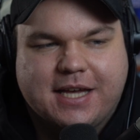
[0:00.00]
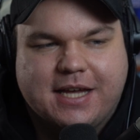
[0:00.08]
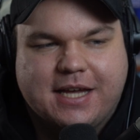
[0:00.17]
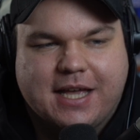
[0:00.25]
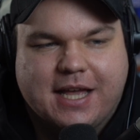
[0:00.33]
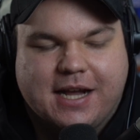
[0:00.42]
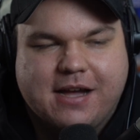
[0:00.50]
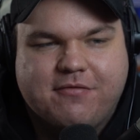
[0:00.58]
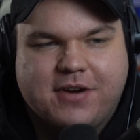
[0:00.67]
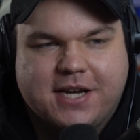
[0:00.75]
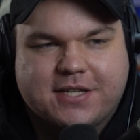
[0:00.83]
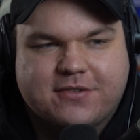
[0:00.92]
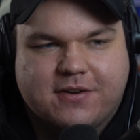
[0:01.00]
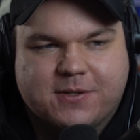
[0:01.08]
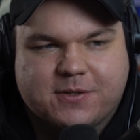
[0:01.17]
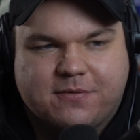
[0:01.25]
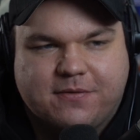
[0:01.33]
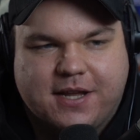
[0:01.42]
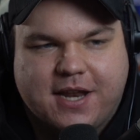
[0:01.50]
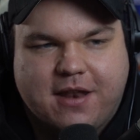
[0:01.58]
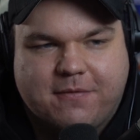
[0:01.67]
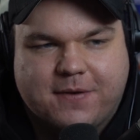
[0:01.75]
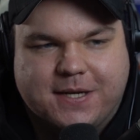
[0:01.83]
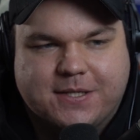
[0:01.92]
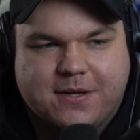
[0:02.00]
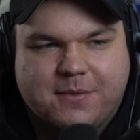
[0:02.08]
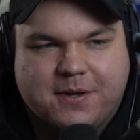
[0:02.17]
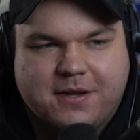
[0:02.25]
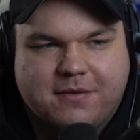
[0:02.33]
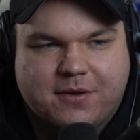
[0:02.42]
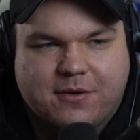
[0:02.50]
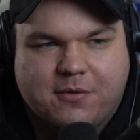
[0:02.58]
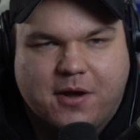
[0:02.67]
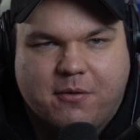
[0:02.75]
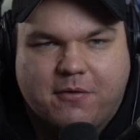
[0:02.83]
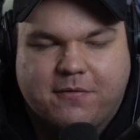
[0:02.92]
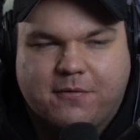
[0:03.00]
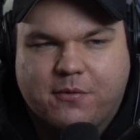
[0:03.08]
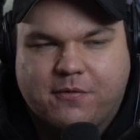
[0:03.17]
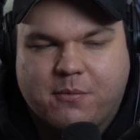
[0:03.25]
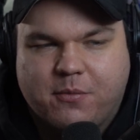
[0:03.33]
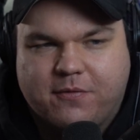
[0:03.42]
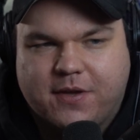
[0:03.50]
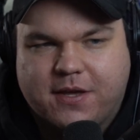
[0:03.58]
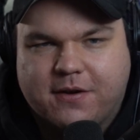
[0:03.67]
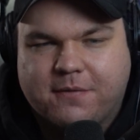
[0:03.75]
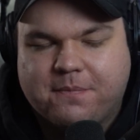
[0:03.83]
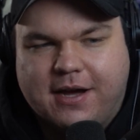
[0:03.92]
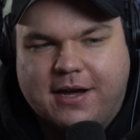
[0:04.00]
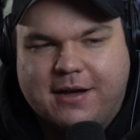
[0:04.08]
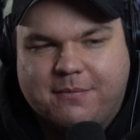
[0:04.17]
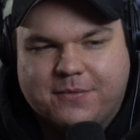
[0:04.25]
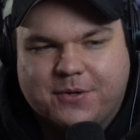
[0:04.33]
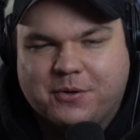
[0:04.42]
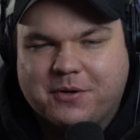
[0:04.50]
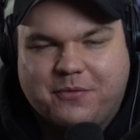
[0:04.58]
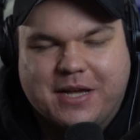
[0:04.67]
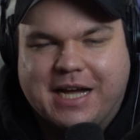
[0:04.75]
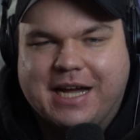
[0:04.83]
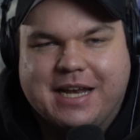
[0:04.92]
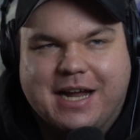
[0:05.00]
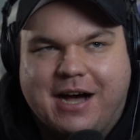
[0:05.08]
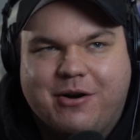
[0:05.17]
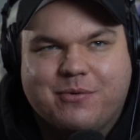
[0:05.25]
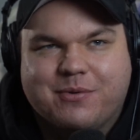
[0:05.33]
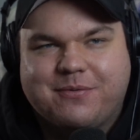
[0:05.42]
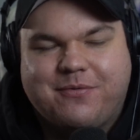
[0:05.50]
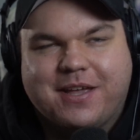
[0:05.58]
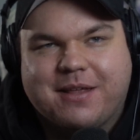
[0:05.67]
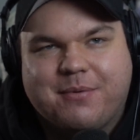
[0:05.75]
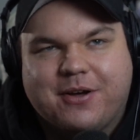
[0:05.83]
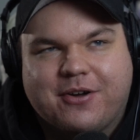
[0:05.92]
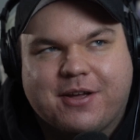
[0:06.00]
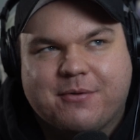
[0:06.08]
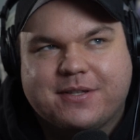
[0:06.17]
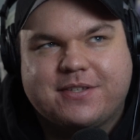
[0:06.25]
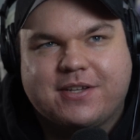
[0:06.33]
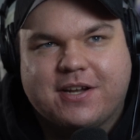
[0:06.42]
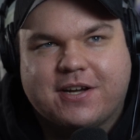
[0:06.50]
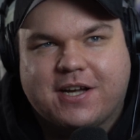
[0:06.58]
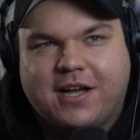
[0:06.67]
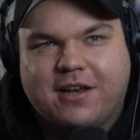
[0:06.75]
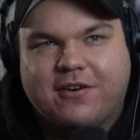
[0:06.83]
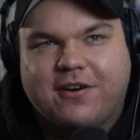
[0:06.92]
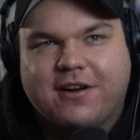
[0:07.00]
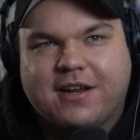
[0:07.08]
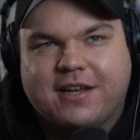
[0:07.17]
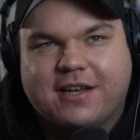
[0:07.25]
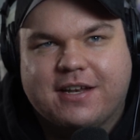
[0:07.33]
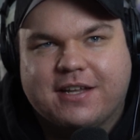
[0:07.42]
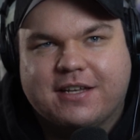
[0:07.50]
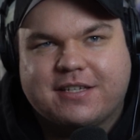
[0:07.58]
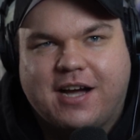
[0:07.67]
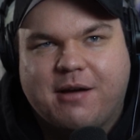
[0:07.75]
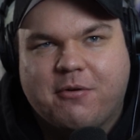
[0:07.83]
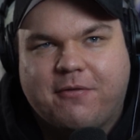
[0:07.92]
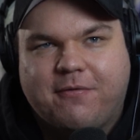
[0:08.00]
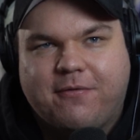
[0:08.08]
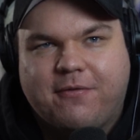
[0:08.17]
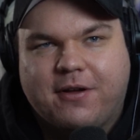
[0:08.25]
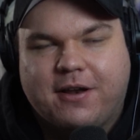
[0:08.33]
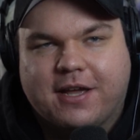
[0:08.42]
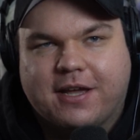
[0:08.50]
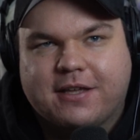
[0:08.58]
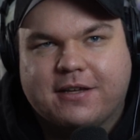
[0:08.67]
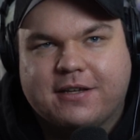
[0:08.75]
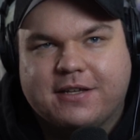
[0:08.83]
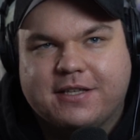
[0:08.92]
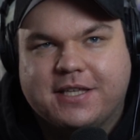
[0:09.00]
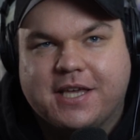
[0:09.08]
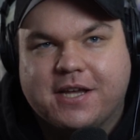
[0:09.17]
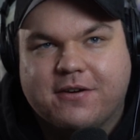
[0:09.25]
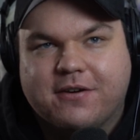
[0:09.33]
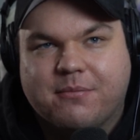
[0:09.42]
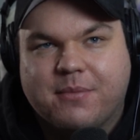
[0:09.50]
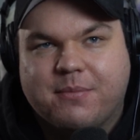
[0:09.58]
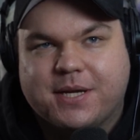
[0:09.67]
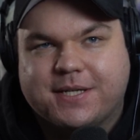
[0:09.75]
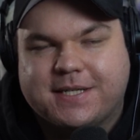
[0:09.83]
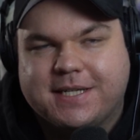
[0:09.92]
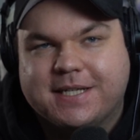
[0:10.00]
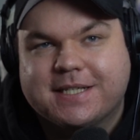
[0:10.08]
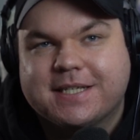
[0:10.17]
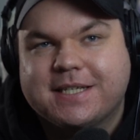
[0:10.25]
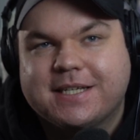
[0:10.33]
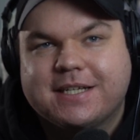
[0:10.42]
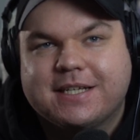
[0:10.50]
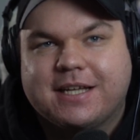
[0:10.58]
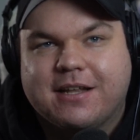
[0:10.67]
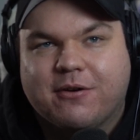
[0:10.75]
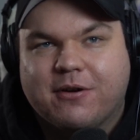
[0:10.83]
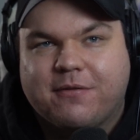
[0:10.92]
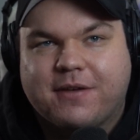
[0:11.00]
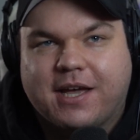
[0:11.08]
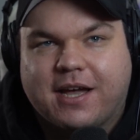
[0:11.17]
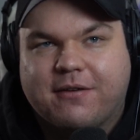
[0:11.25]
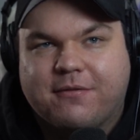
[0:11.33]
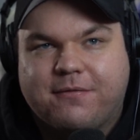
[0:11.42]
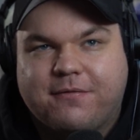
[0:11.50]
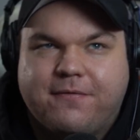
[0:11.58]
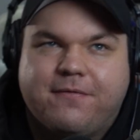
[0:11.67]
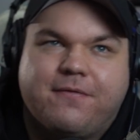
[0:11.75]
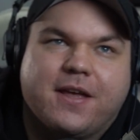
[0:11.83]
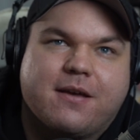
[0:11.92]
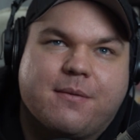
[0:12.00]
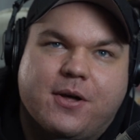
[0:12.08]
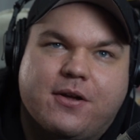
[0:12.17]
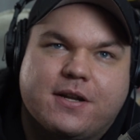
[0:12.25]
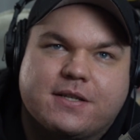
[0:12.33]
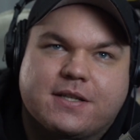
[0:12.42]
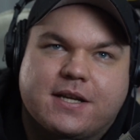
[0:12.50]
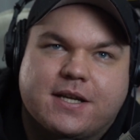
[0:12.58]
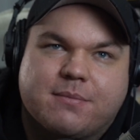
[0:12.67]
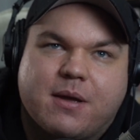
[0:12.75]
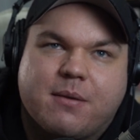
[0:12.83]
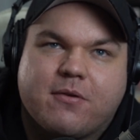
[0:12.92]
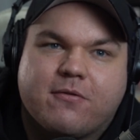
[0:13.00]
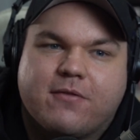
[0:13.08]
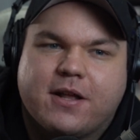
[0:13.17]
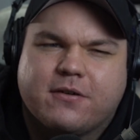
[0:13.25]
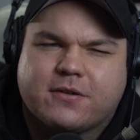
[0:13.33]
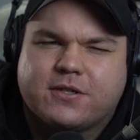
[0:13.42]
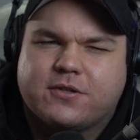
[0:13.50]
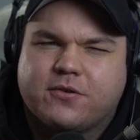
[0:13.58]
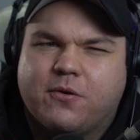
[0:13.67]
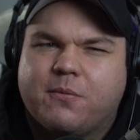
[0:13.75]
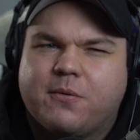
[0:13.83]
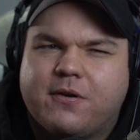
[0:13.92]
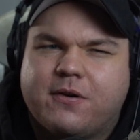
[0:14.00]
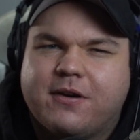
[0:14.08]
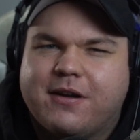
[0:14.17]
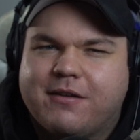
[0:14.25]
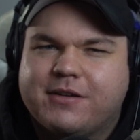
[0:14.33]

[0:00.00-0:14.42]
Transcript: Again, I really struggle to find anything, so I'm not even going with a movie here. The only thing I now am thinking about, okay, what's another color, and then the time of like year or maybe a season. And the only thing I can think about is like maybe a Red October.